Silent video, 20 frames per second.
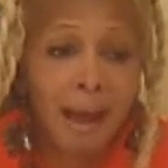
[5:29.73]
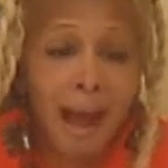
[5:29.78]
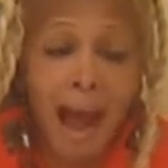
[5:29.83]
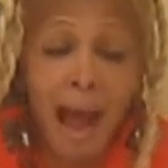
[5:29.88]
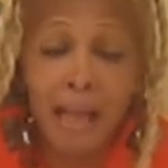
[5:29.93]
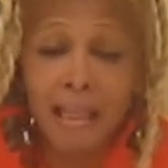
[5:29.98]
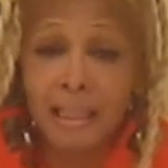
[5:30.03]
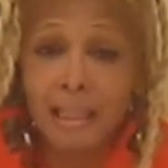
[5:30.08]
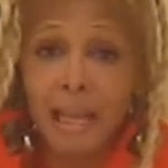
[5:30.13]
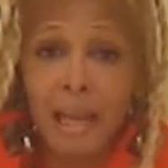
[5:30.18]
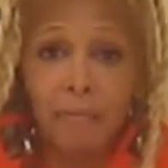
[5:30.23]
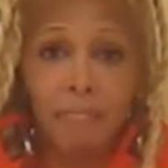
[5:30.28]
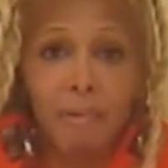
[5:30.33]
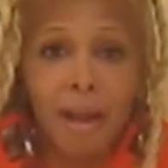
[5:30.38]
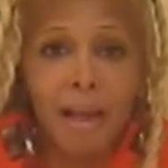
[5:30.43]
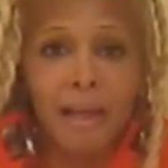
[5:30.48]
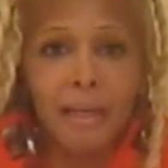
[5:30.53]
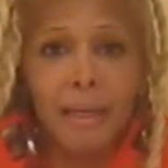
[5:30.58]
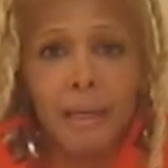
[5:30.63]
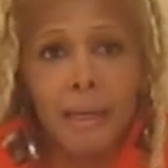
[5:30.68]
I stay
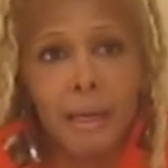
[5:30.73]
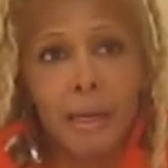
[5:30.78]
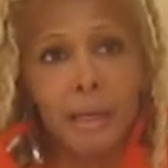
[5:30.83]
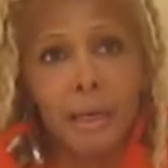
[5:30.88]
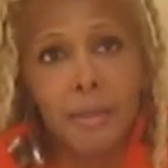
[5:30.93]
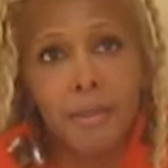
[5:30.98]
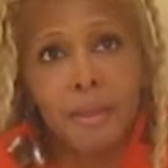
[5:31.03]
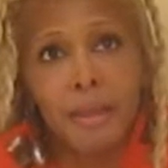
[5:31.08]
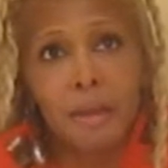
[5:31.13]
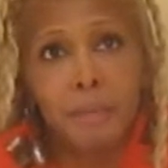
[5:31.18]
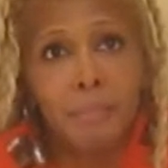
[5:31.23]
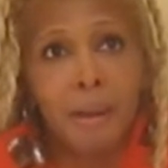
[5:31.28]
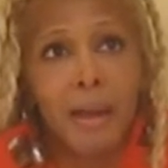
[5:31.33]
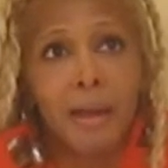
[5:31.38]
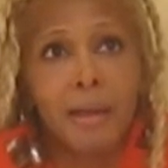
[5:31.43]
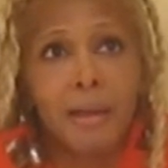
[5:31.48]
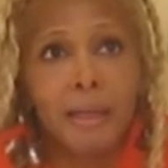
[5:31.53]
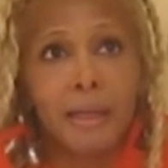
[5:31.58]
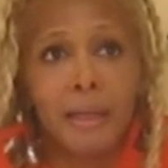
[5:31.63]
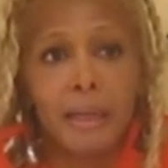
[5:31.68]
ready. And the thing
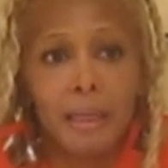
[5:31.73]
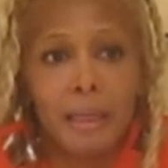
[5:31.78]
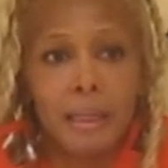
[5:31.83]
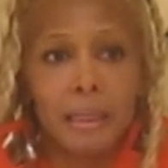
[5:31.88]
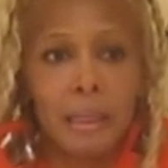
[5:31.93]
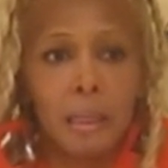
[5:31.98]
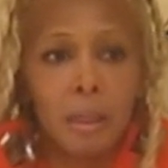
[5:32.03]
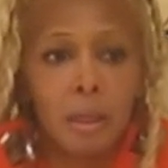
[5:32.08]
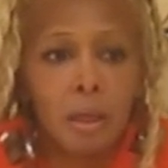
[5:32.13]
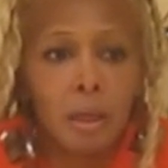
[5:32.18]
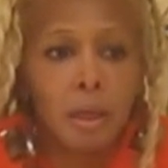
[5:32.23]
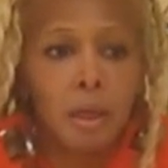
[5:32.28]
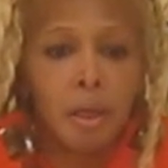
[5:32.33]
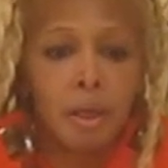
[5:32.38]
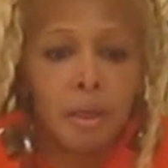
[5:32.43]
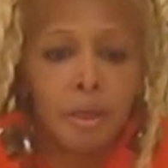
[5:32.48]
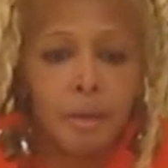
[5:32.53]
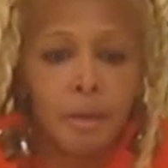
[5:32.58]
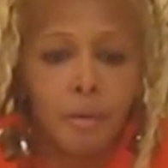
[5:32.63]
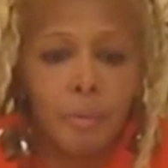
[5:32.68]
about it is,
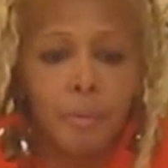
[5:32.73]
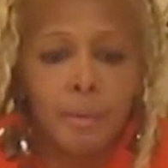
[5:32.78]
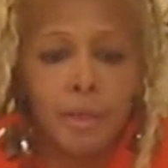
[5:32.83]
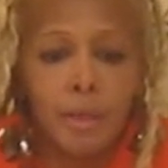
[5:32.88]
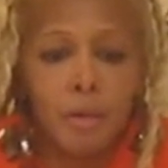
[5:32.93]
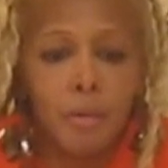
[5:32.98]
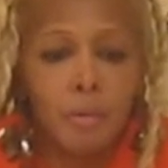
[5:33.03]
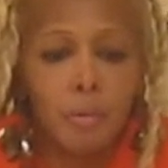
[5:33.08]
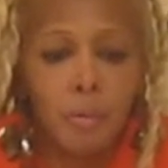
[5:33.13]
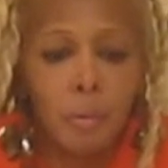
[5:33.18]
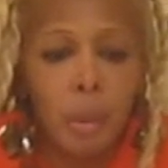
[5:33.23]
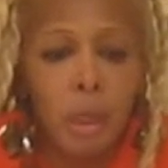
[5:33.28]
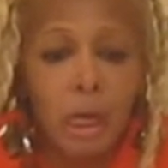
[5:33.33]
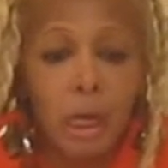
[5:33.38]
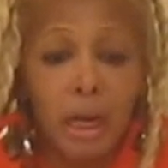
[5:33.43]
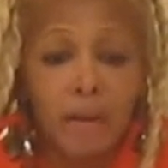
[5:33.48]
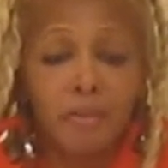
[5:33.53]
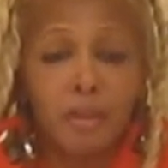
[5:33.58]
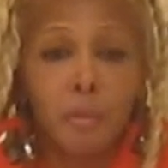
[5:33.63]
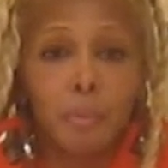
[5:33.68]
you know, when you, you're
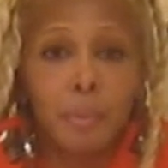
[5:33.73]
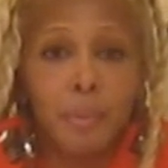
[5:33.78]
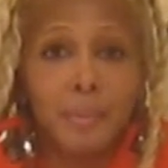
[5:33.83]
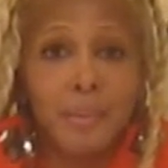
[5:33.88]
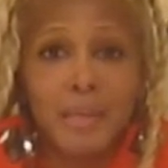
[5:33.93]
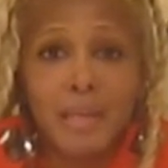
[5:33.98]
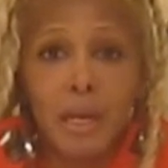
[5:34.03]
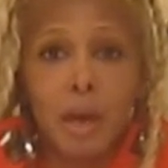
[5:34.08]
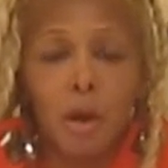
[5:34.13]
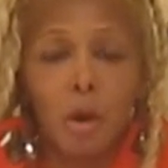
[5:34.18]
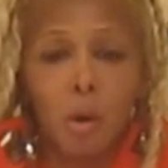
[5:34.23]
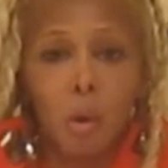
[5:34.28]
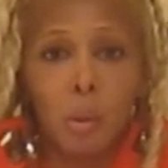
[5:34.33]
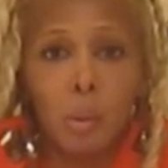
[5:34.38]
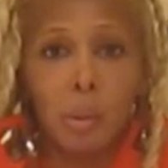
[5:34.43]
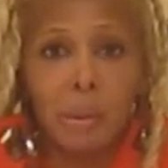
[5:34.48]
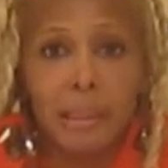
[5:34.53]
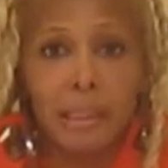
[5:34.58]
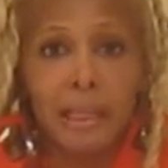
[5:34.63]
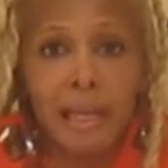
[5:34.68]
comfortable in your
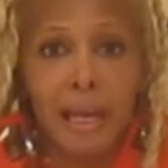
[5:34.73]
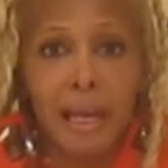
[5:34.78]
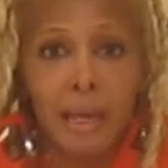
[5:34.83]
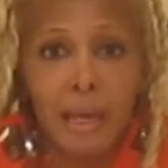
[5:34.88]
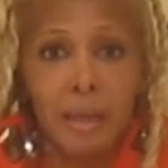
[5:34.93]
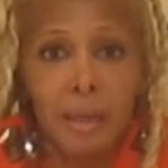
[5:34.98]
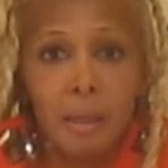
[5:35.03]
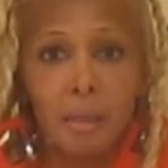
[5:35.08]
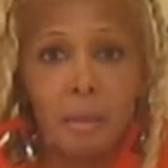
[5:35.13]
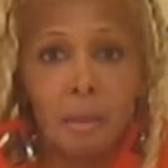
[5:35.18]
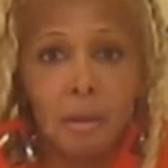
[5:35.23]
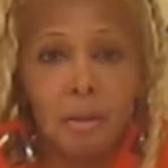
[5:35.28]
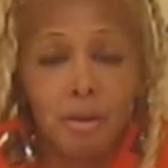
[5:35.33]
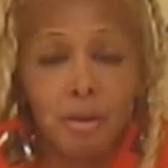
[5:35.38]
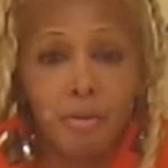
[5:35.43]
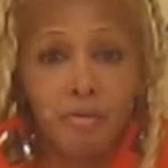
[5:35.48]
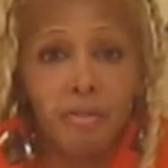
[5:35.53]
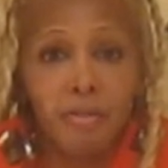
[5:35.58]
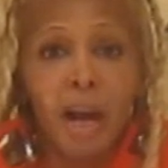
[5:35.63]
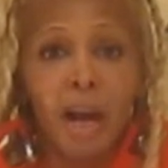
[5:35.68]
own skin,
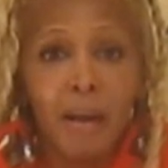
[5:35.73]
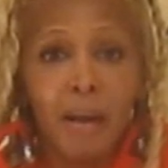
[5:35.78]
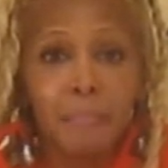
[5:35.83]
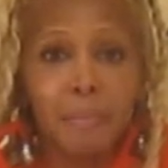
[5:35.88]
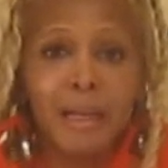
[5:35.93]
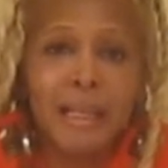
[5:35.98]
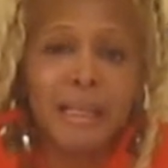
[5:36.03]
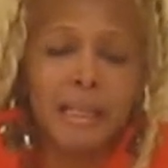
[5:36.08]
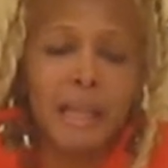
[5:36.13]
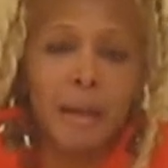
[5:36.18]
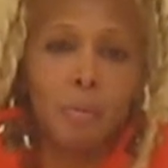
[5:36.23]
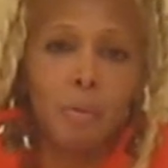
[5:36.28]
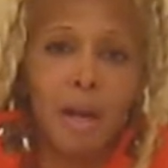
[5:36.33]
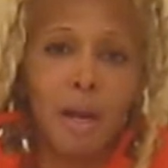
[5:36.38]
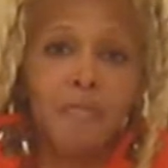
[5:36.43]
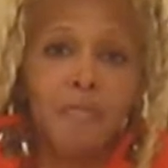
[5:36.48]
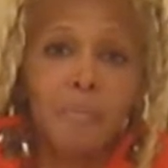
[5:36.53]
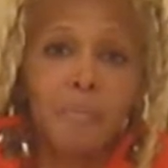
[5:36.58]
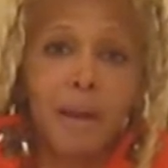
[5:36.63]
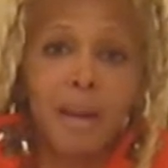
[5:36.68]
you're fine. But it's like what
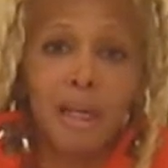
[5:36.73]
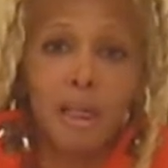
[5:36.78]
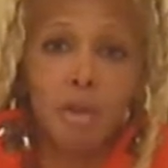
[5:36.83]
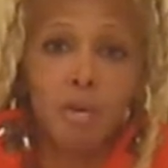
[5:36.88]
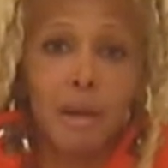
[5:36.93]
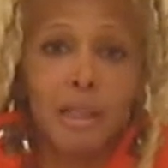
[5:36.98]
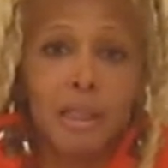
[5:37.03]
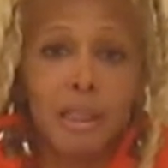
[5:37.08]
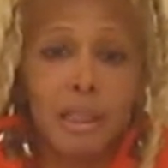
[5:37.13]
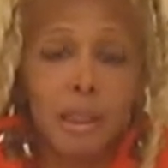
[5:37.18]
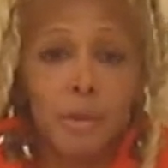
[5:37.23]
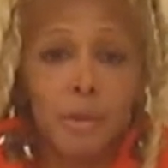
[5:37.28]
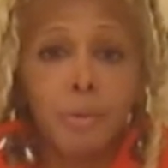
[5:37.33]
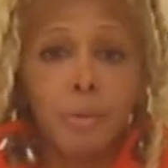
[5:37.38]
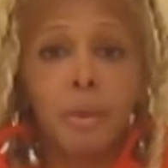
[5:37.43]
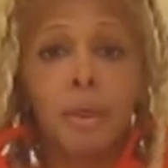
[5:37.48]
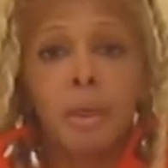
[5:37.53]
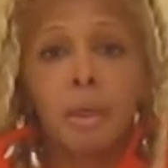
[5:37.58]
everybody tries to do.